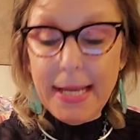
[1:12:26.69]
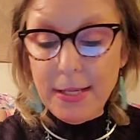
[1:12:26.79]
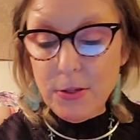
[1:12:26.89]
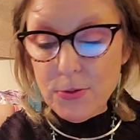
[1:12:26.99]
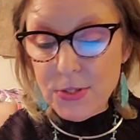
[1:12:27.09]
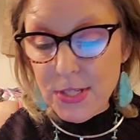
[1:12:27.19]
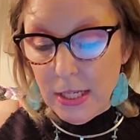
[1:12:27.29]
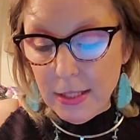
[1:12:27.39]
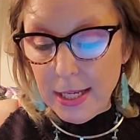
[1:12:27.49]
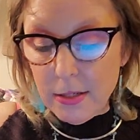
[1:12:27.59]
and you
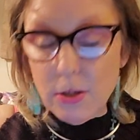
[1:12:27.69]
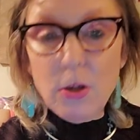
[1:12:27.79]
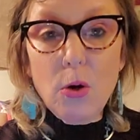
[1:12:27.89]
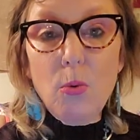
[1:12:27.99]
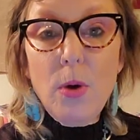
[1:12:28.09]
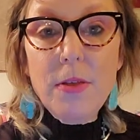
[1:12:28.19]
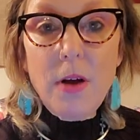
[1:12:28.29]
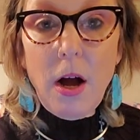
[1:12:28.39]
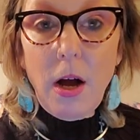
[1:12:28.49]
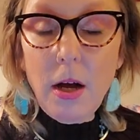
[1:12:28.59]
seal it with
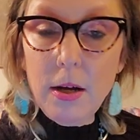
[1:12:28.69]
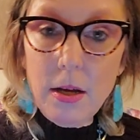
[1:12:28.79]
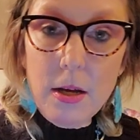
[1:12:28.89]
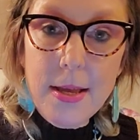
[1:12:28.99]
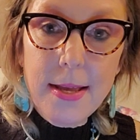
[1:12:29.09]
a hug.